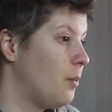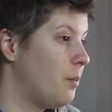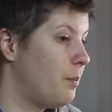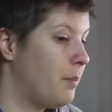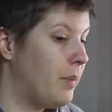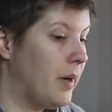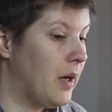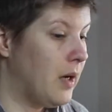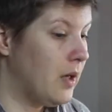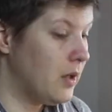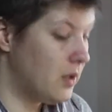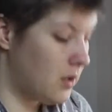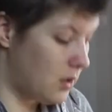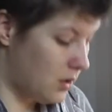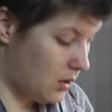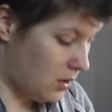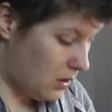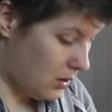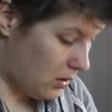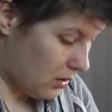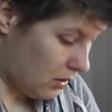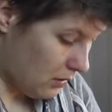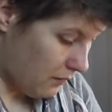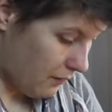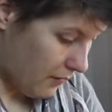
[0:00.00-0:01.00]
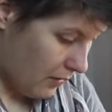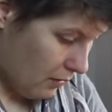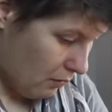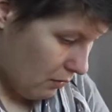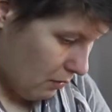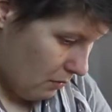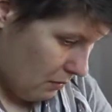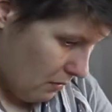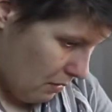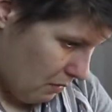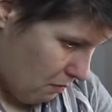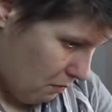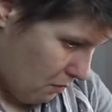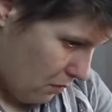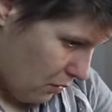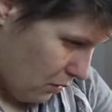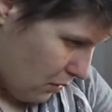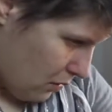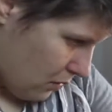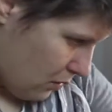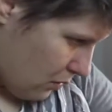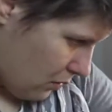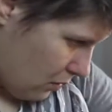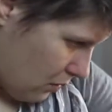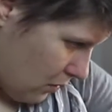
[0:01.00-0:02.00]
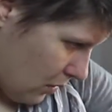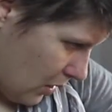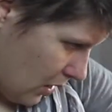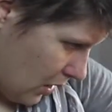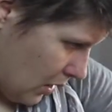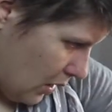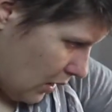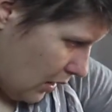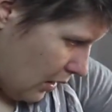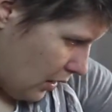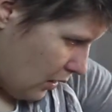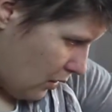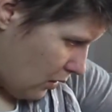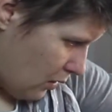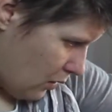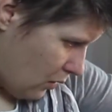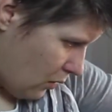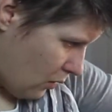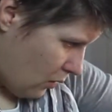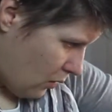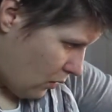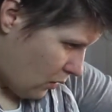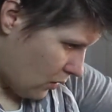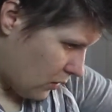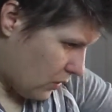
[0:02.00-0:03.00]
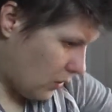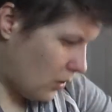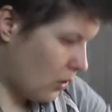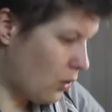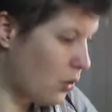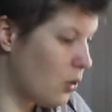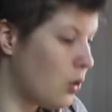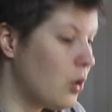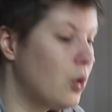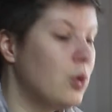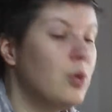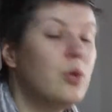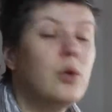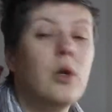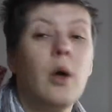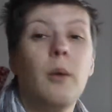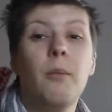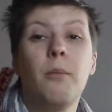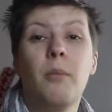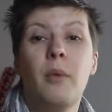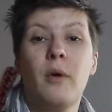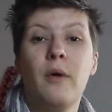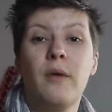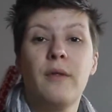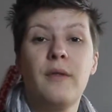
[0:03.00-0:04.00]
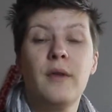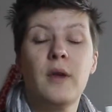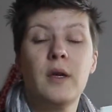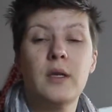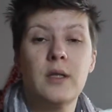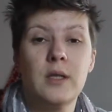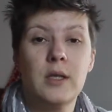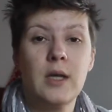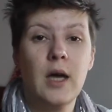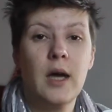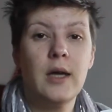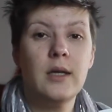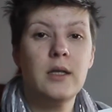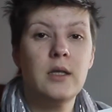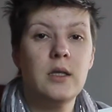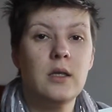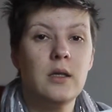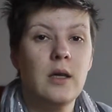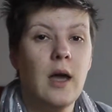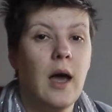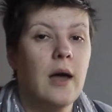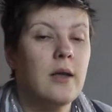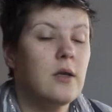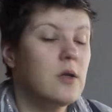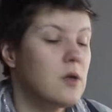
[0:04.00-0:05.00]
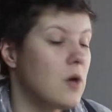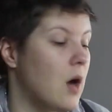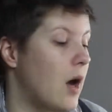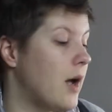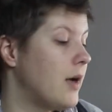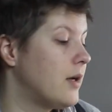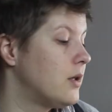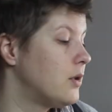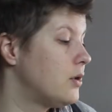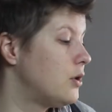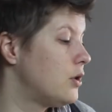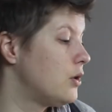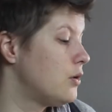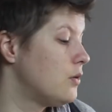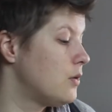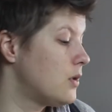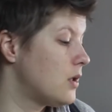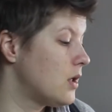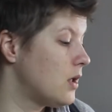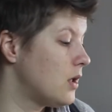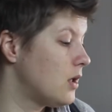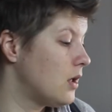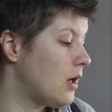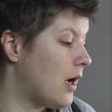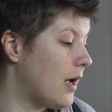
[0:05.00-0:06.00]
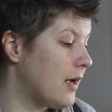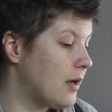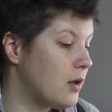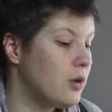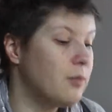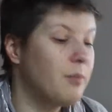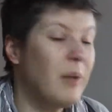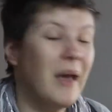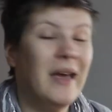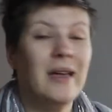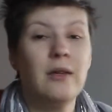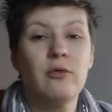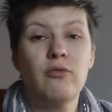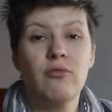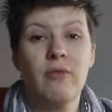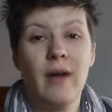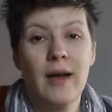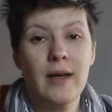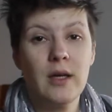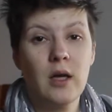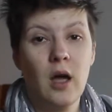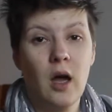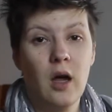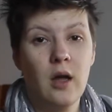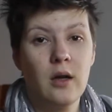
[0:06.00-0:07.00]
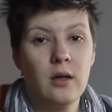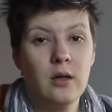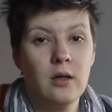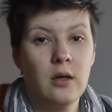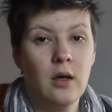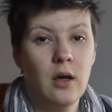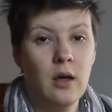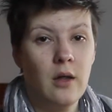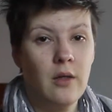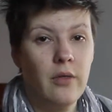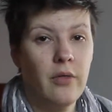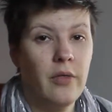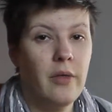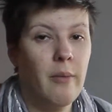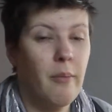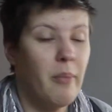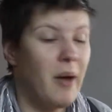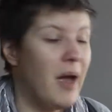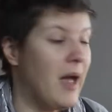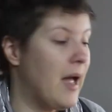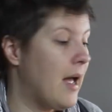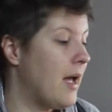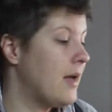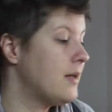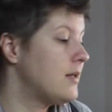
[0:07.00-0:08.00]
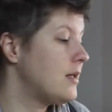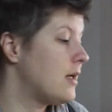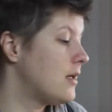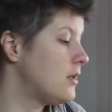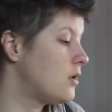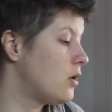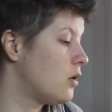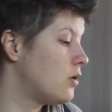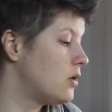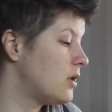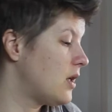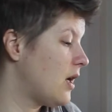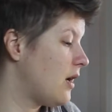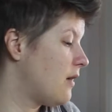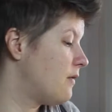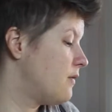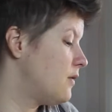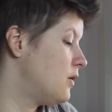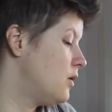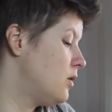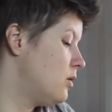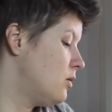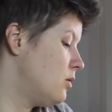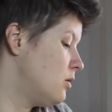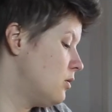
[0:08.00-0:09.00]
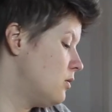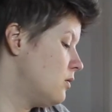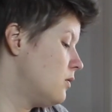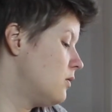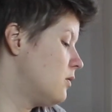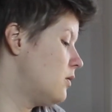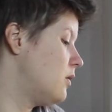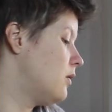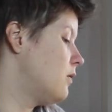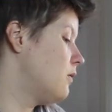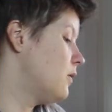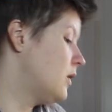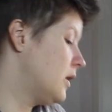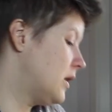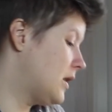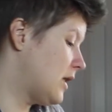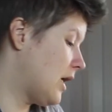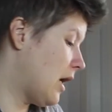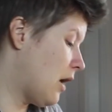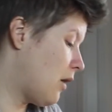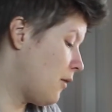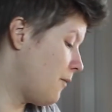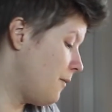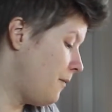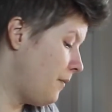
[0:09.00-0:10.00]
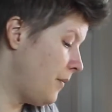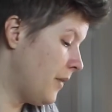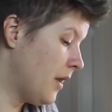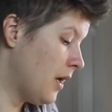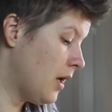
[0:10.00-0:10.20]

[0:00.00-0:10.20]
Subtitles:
but if I remember correctly, no, also glued on both sides, so I could use I could paint right on the pad. I don't have to glue it down.